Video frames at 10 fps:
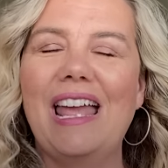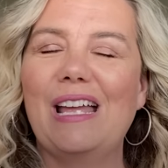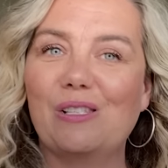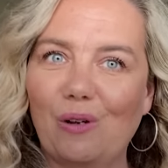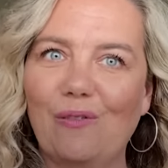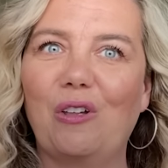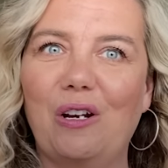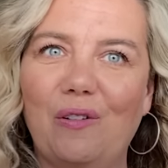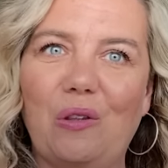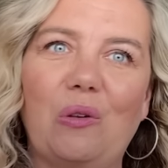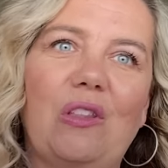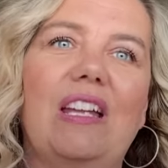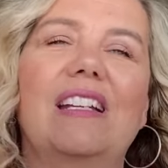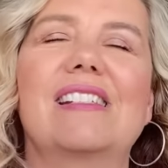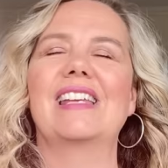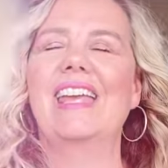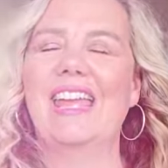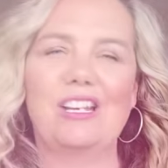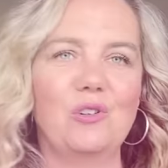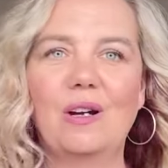And so I've thought of other things
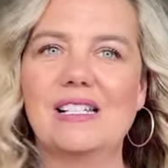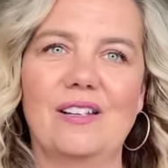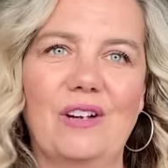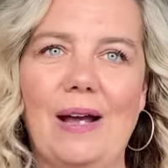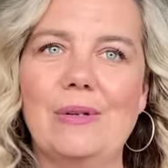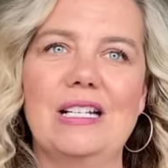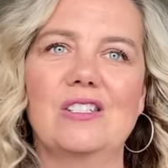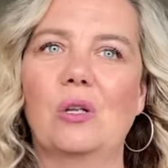and you guys have commented.